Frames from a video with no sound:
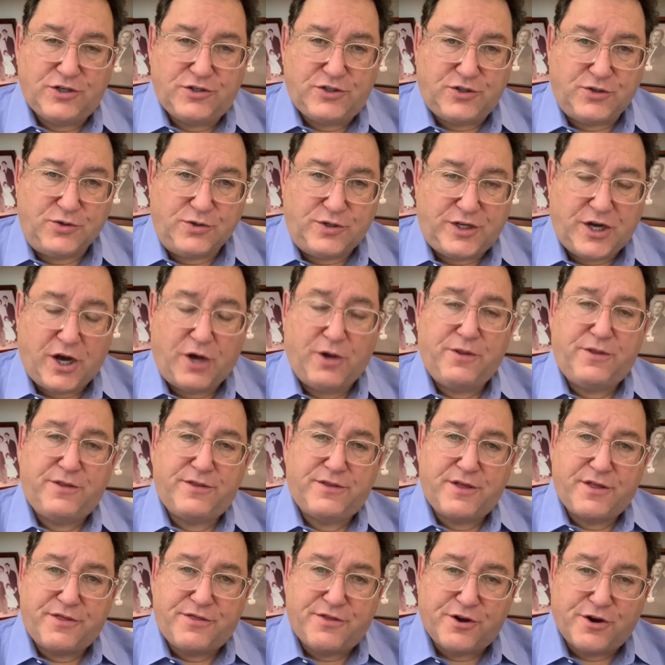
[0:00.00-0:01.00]
Sudot,
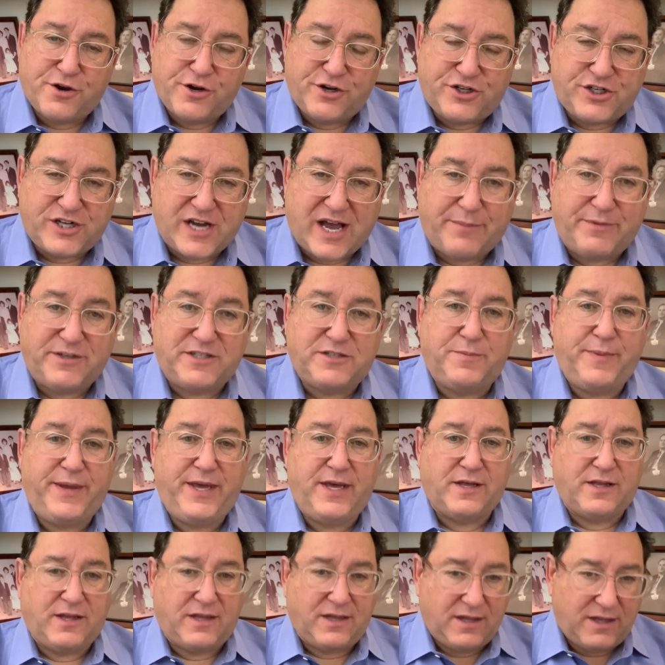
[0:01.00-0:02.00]
the third Shabbos
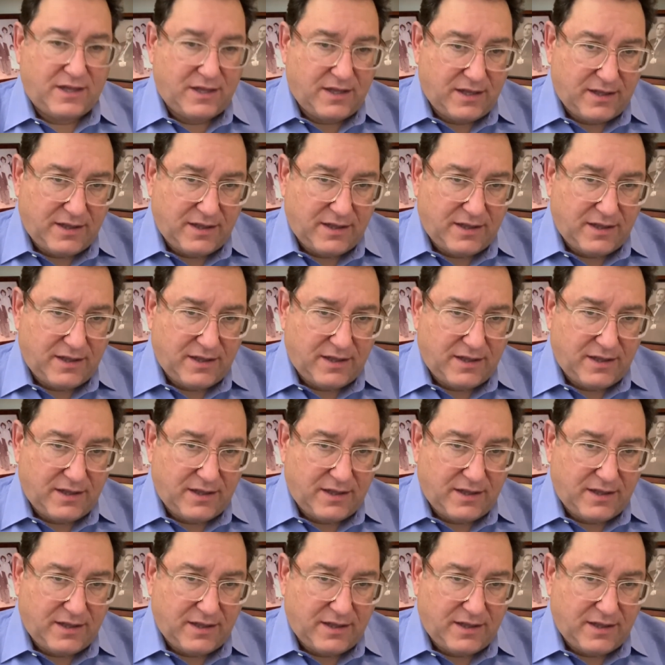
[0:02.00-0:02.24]
meal,